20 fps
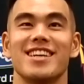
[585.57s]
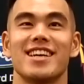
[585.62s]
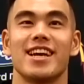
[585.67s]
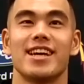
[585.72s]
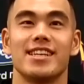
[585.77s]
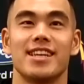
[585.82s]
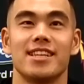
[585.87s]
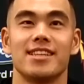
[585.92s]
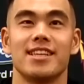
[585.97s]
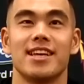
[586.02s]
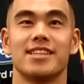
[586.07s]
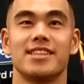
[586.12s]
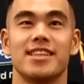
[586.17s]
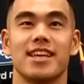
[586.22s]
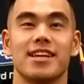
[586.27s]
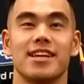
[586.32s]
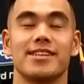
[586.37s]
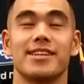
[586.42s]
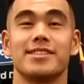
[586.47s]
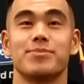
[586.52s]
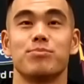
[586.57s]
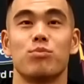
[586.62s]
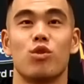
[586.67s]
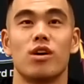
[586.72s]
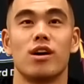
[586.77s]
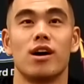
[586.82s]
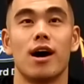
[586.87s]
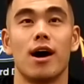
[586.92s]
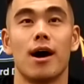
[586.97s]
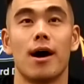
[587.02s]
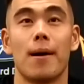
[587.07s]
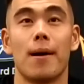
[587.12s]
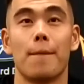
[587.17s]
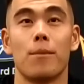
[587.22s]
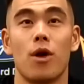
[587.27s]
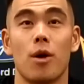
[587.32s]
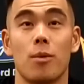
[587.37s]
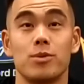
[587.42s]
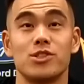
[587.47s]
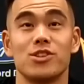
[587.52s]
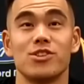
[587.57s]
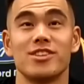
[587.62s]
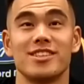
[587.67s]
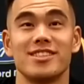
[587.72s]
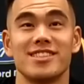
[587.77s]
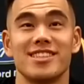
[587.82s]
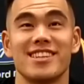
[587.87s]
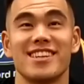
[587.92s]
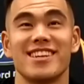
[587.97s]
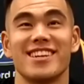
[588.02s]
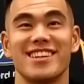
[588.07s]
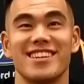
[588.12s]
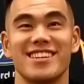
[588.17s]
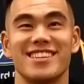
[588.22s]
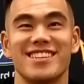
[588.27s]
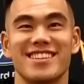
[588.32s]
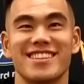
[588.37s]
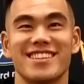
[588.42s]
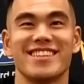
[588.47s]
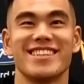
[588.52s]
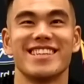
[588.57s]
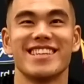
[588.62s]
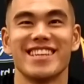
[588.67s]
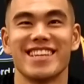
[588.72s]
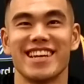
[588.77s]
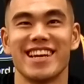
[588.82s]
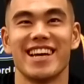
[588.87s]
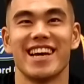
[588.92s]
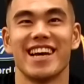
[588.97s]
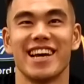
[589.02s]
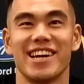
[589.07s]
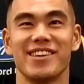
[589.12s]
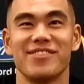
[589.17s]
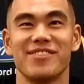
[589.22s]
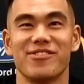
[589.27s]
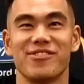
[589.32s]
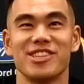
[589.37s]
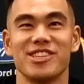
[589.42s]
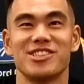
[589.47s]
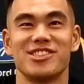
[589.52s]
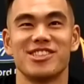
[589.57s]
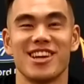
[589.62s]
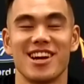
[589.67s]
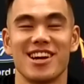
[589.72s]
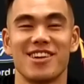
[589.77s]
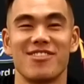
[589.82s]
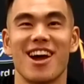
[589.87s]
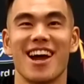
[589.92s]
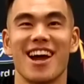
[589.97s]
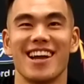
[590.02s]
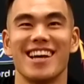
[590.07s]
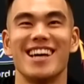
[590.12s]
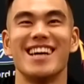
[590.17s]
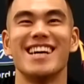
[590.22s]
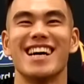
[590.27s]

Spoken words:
and then they think there's more opportunities here, and which they are right.